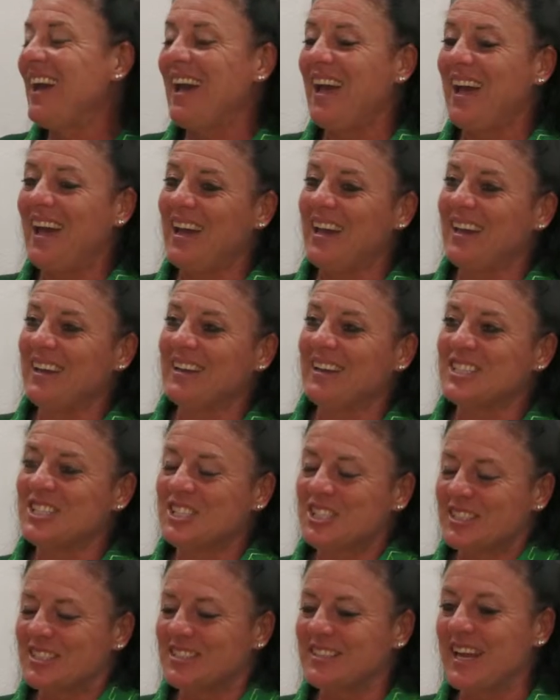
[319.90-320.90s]
And it's
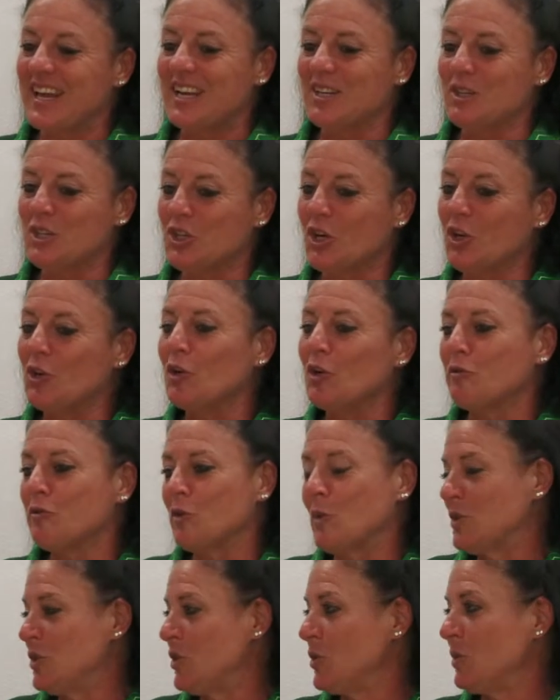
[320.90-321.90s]
just that you don't look
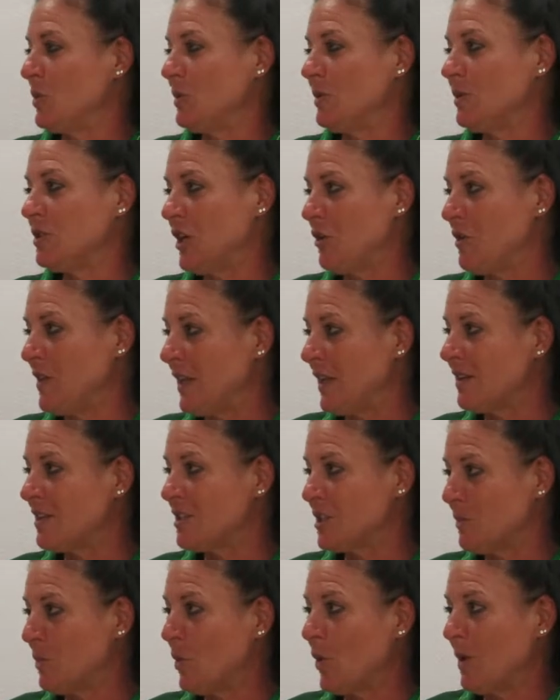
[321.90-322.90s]
forward to sharing that
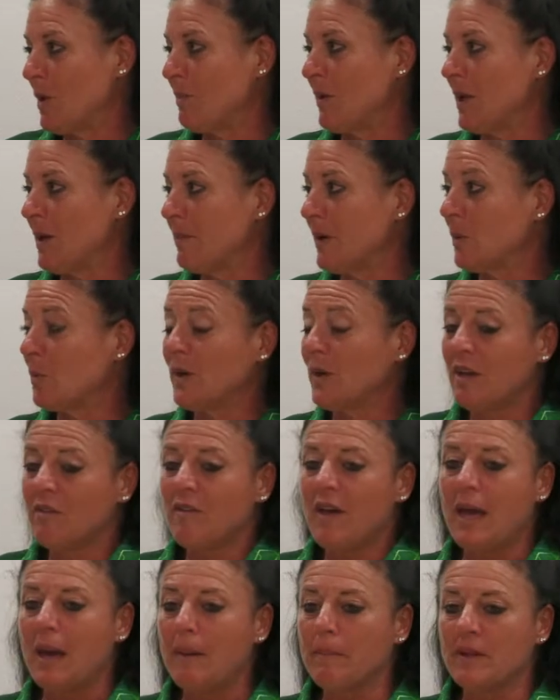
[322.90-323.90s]
disappointment. But whatever
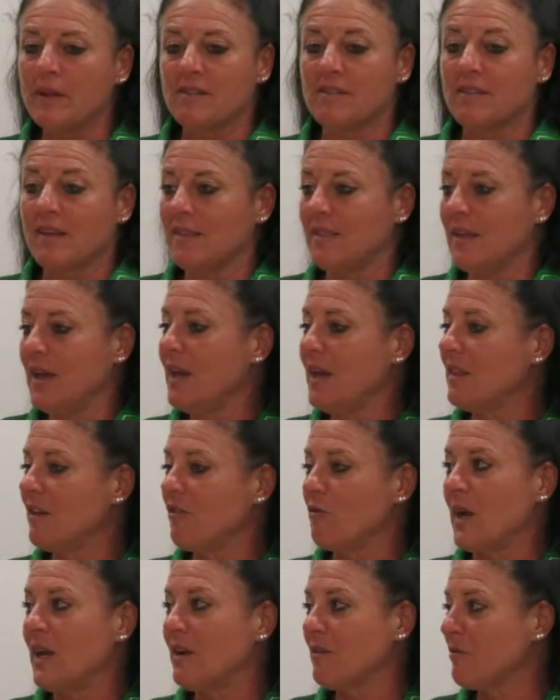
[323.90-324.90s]
happens, they're there, they've
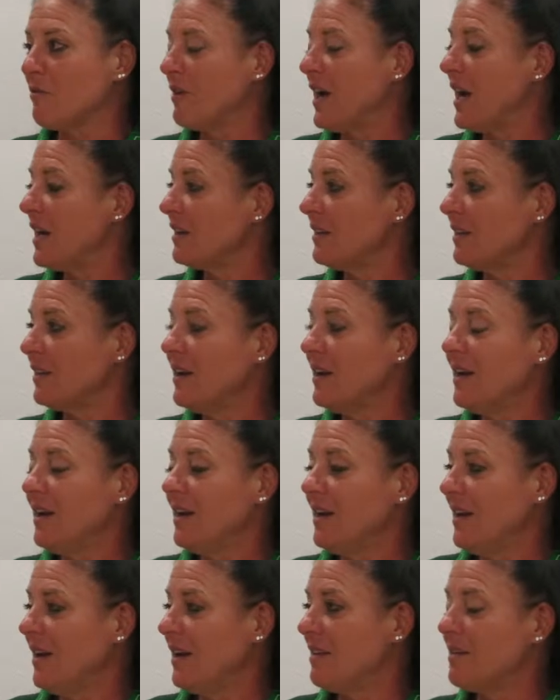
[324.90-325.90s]
made a final,
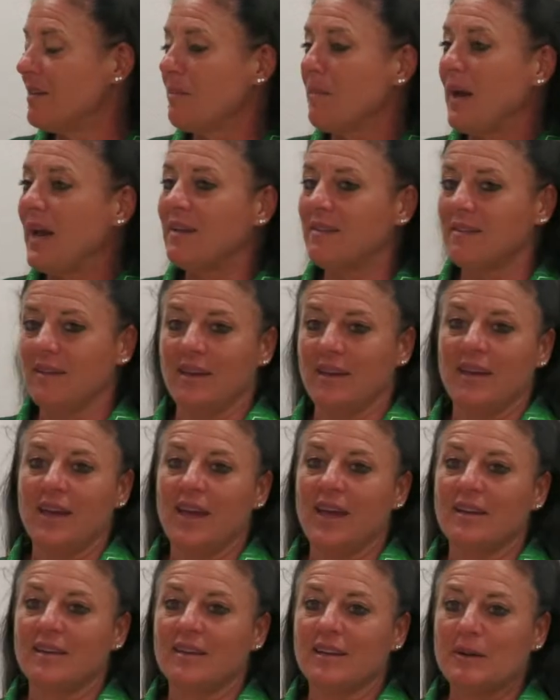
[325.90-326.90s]
it's amazing.
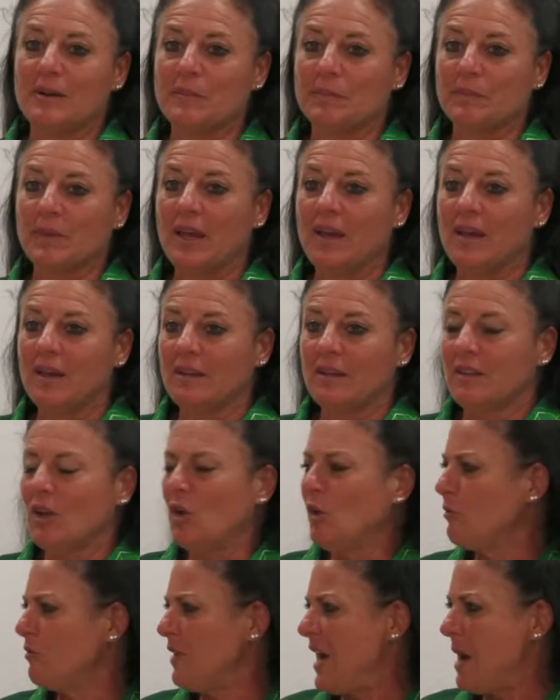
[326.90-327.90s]
And the
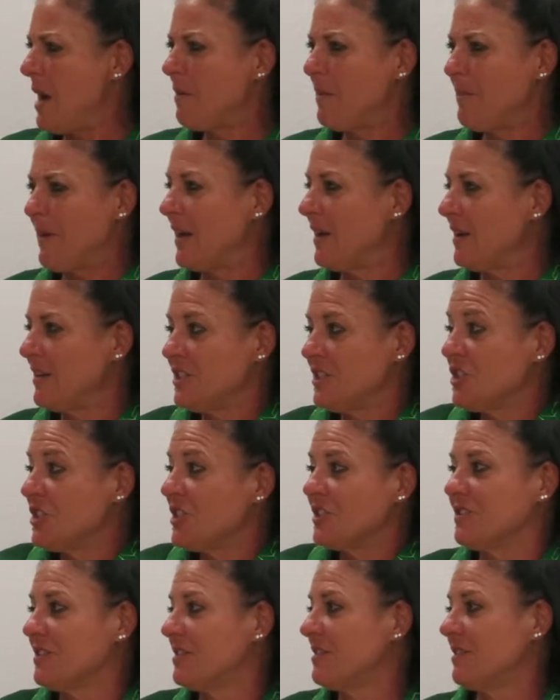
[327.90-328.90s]
whole vibe about it is
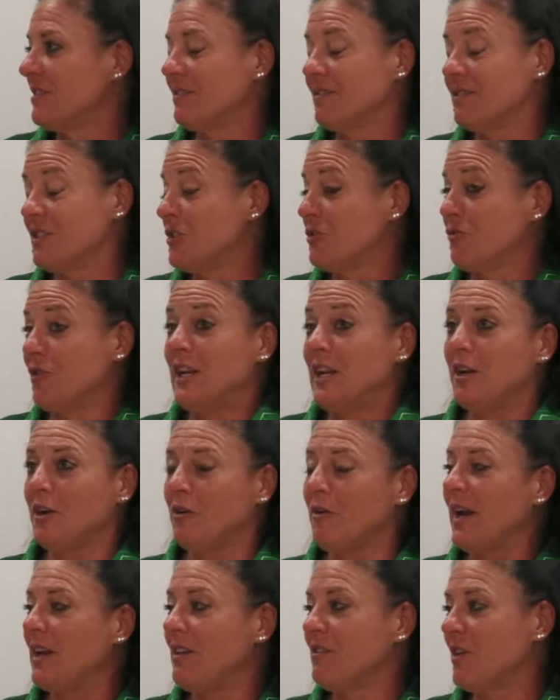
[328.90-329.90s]
just really
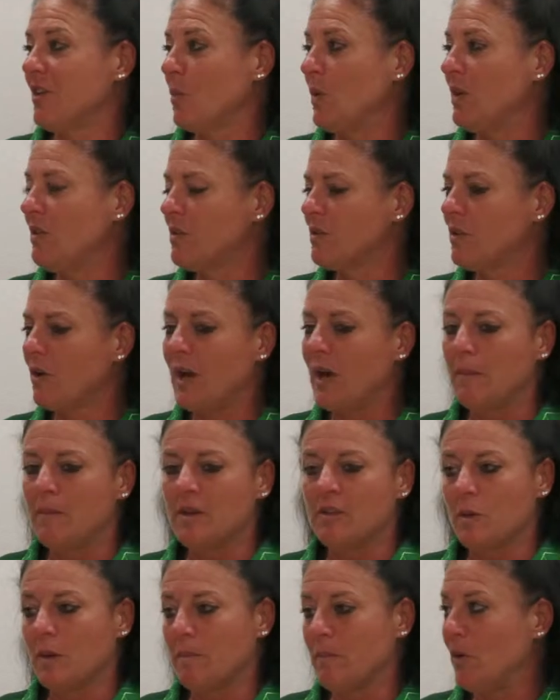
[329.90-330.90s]
great. So we're so happy
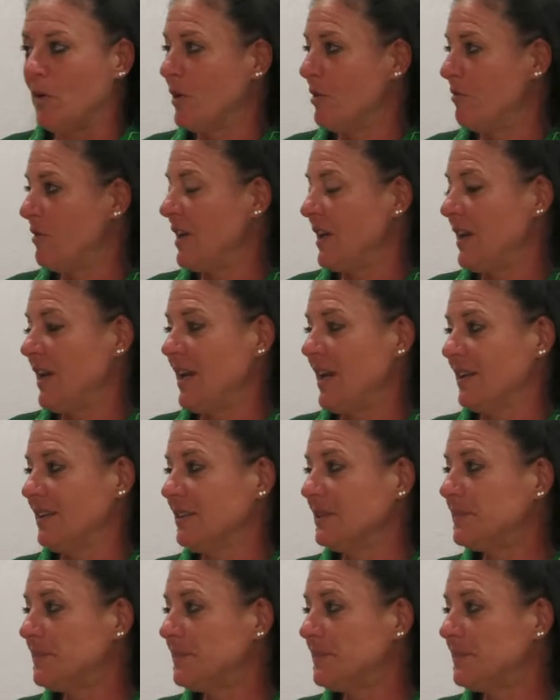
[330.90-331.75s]
to be a part of it again.